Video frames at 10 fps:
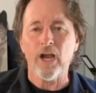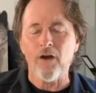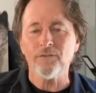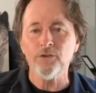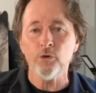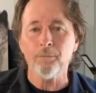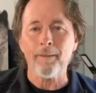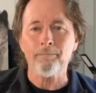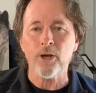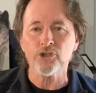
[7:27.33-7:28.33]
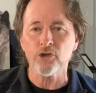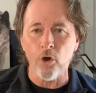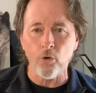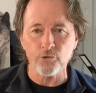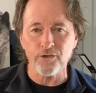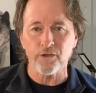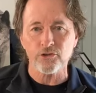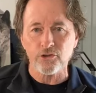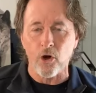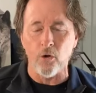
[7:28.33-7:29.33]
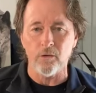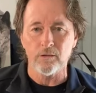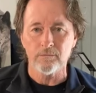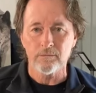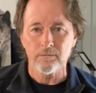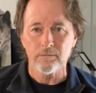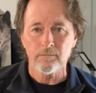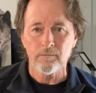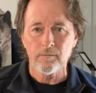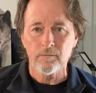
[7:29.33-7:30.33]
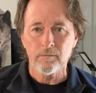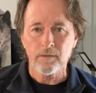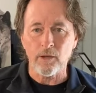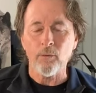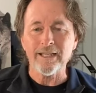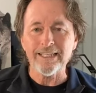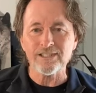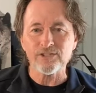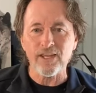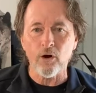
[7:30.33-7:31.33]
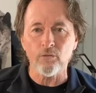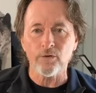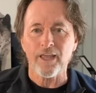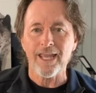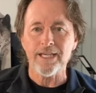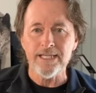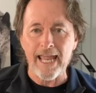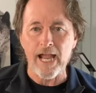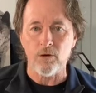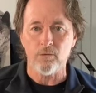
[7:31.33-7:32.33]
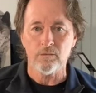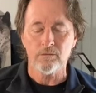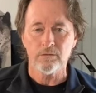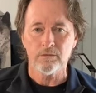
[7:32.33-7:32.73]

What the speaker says: And they often do it by punching holes in their skull. They want to get this thing over with now.